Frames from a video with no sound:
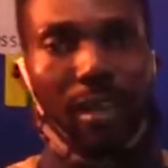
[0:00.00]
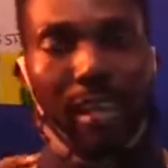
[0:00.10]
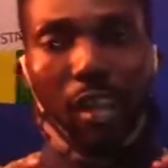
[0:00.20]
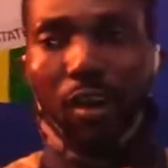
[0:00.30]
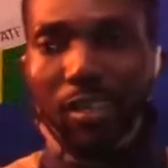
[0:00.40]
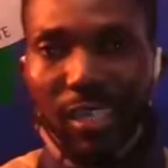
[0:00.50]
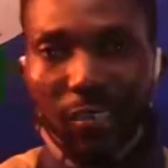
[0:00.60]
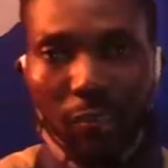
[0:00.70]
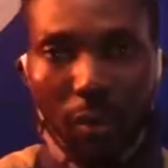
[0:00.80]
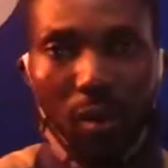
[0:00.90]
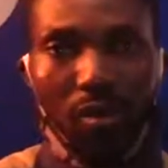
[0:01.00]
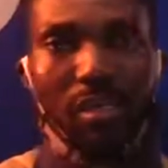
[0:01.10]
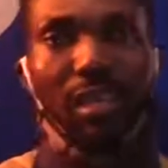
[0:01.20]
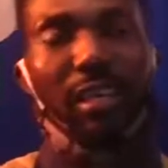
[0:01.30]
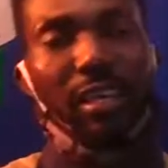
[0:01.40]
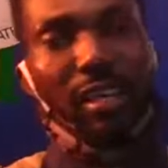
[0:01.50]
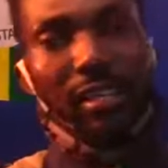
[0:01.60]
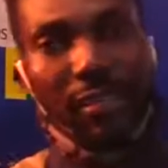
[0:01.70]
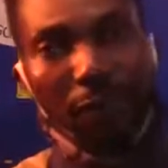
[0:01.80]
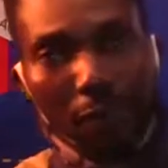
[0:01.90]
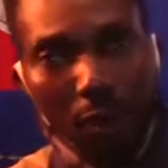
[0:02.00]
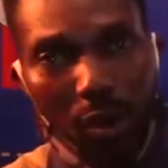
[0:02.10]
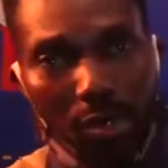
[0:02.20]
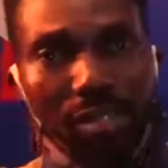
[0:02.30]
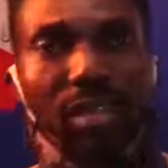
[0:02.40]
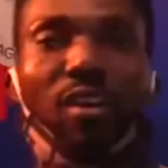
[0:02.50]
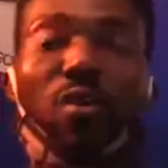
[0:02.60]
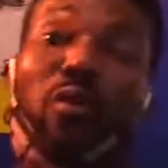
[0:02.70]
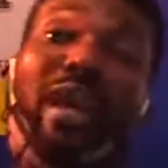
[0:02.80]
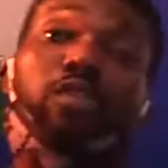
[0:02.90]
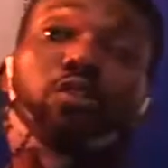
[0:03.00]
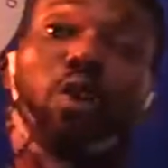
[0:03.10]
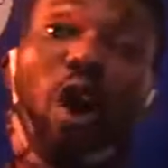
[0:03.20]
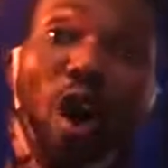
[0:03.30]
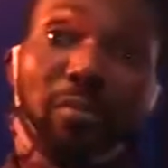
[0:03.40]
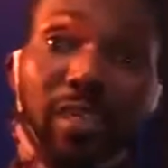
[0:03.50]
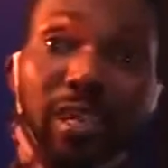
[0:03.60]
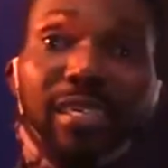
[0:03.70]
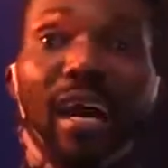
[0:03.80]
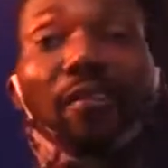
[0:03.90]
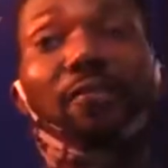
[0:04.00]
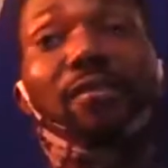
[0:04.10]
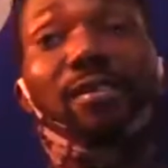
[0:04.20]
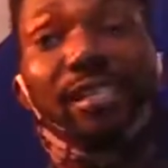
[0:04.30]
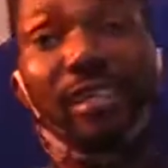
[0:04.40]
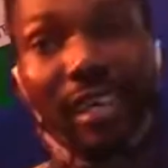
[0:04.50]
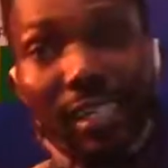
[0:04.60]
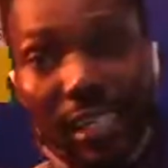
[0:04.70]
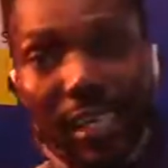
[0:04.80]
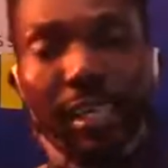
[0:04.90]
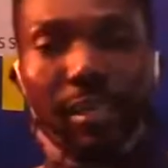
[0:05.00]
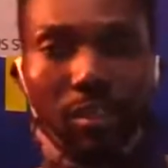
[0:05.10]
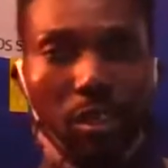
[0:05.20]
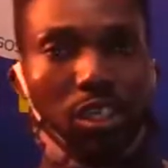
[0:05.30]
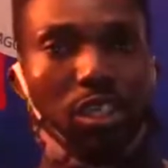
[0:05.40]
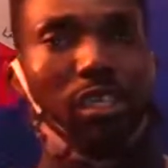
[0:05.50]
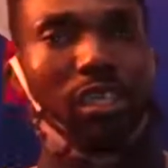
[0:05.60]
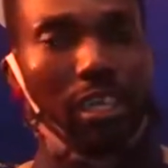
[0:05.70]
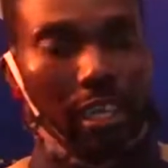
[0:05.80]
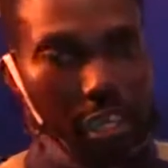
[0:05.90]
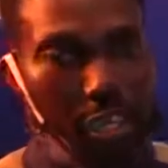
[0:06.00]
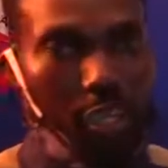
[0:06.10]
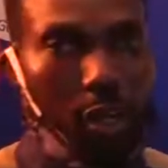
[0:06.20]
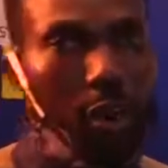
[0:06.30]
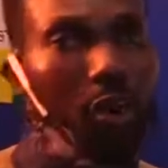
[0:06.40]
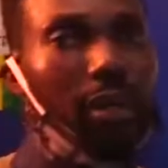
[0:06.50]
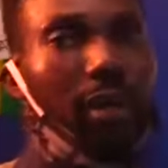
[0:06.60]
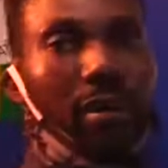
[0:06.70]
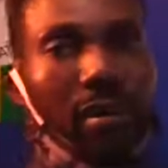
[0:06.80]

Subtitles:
A contact force is a force where two objects are physically touching each other.